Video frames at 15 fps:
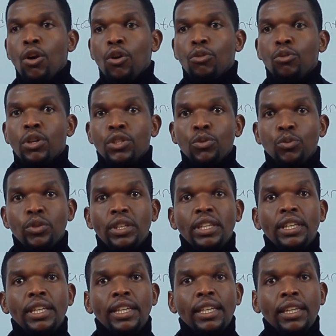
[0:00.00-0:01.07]
on what
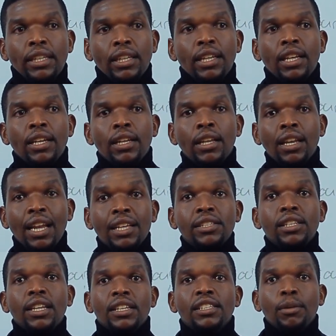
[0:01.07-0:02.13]
we last
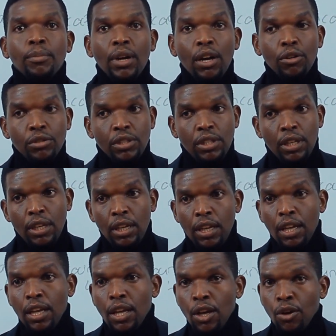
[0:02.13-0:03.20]
learned about.
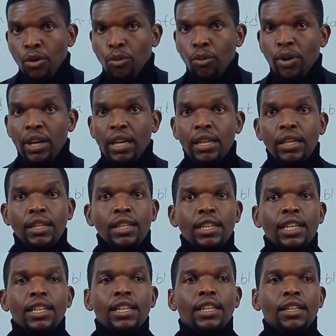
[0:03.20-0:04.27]
Well,
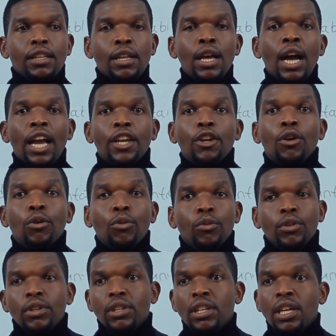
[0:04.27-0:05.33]
I know
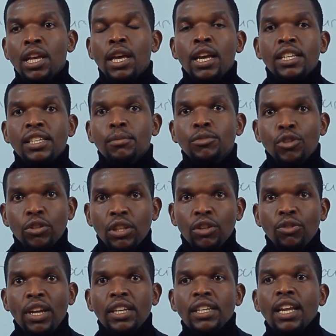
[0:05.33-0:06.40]
as I'm talking
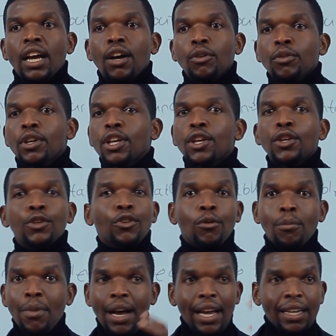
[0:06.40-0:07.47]
right now, your
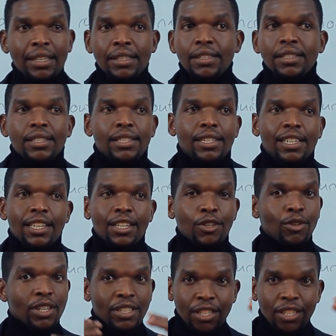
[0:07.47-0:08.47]
minds, you're